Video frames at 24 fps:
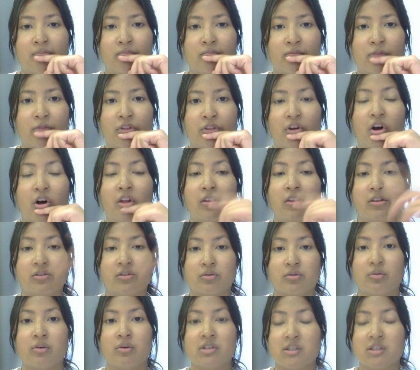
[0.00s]
with all the
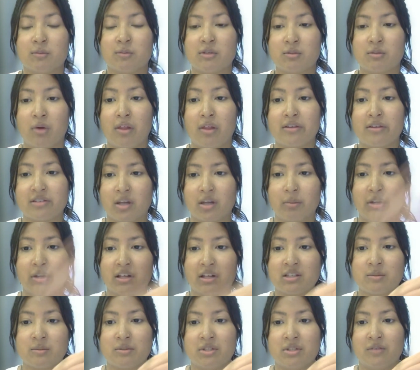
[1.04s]
tourism as well that's coming
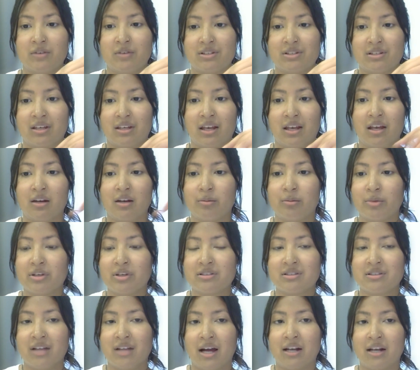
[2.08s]
in specific to
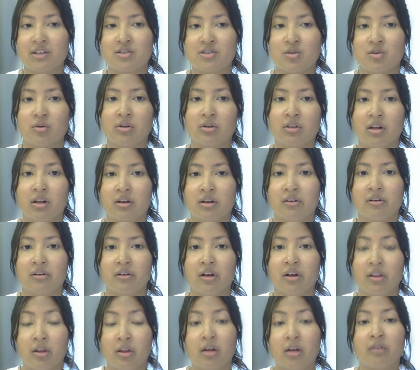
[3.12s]
cannabis, that that has shown a lot
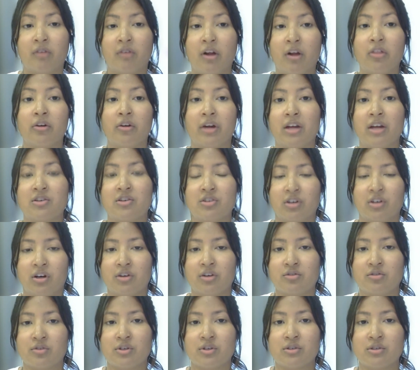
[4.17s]
of other Asian
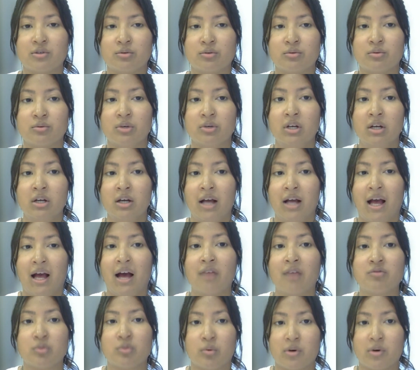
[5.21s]
countries who
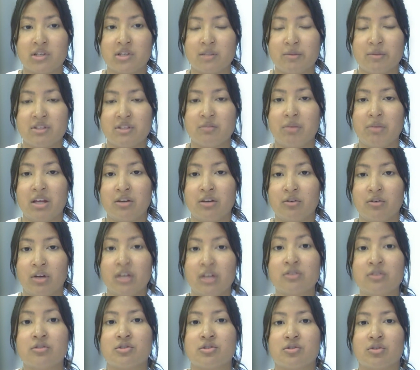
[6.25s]
have tourism as a major
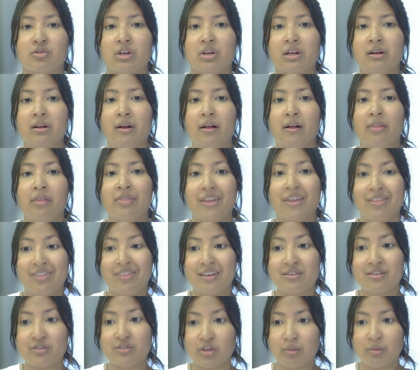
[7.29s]
industry that
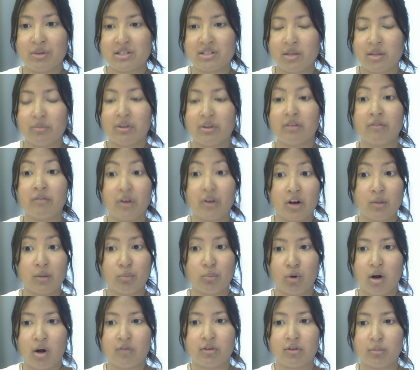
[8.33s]
this could be something very
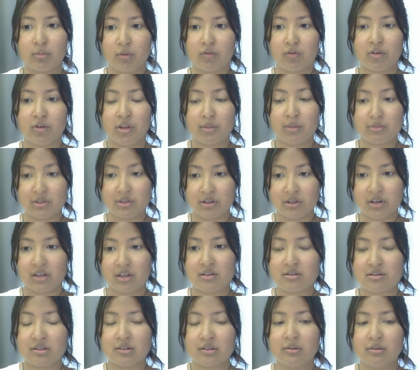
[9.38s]
profitable for them to look
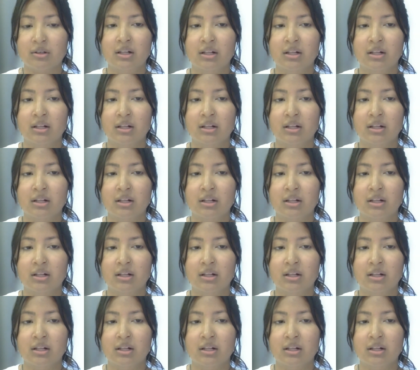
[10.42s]
into.